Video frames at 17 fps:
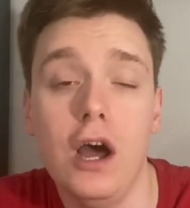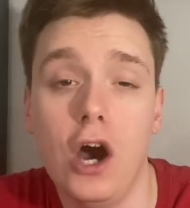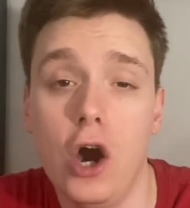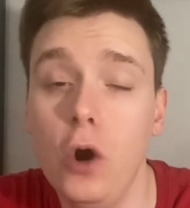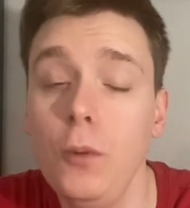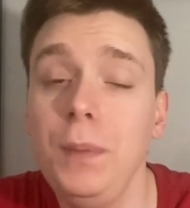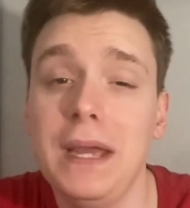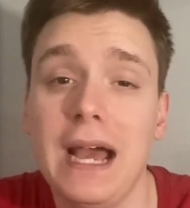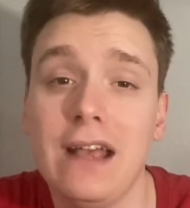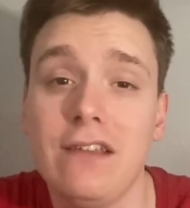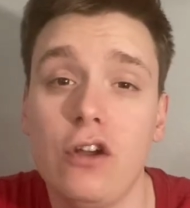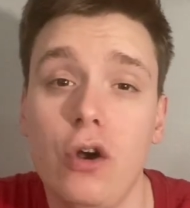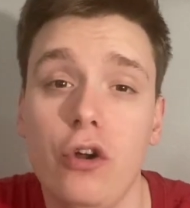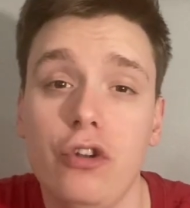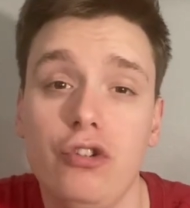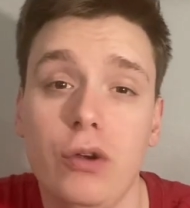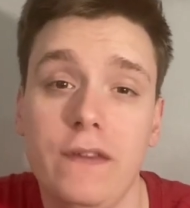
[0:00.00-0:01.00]
Hope you guys
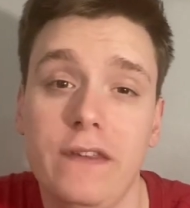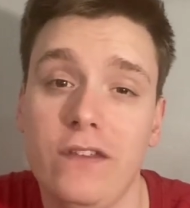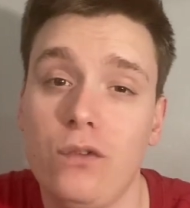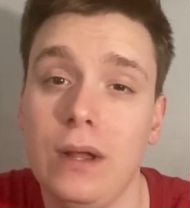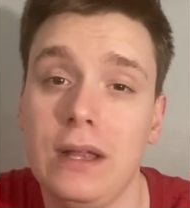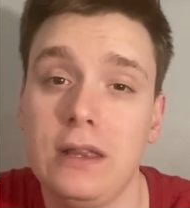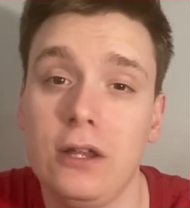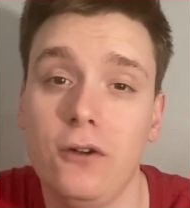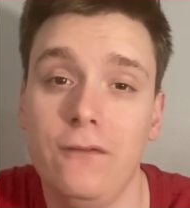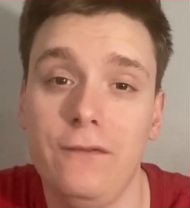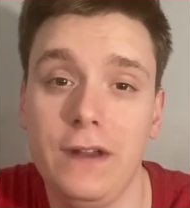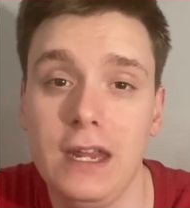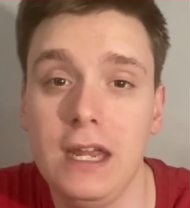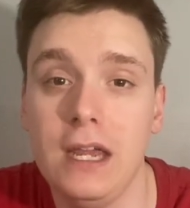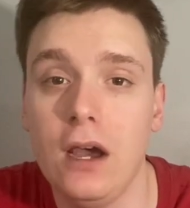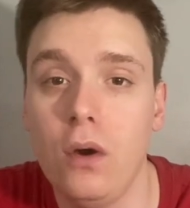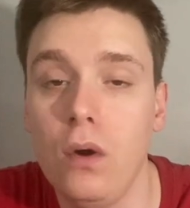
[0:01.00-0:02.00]
all enjoyed this quick little
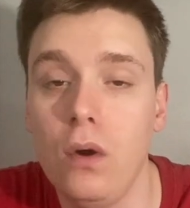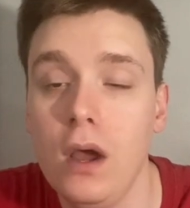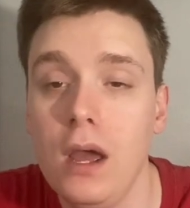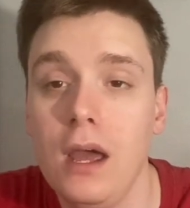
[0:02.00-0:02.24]
video,